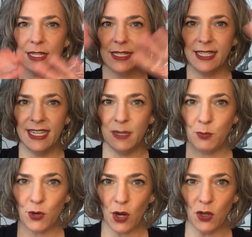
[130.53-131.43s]

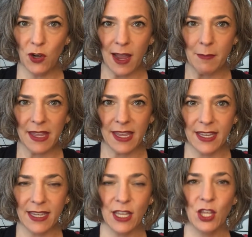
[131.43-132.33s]

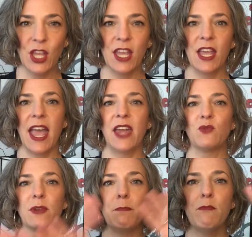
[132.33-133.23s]
Deprogramming and
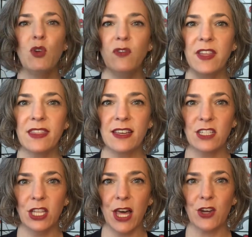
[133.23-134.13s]
removing the
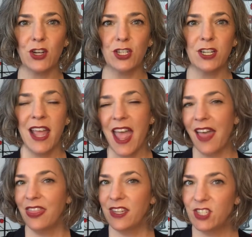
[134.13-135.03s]
clutter
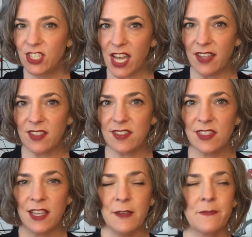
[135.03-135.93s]
and the
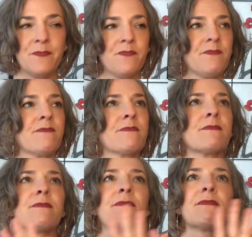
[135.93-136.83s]
dust
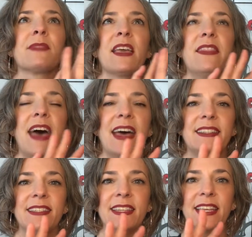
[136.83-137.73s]

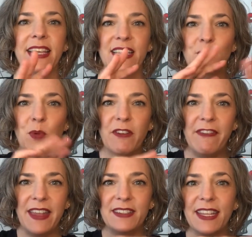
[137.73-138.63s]
that is
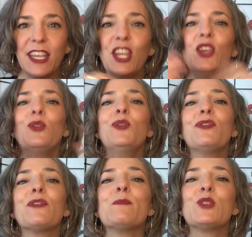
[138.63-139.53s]
preventing you
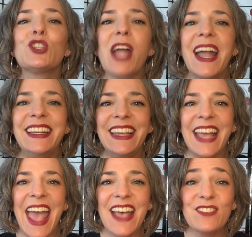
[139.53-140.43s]
from shining
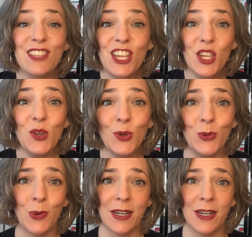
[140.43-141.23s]
as you.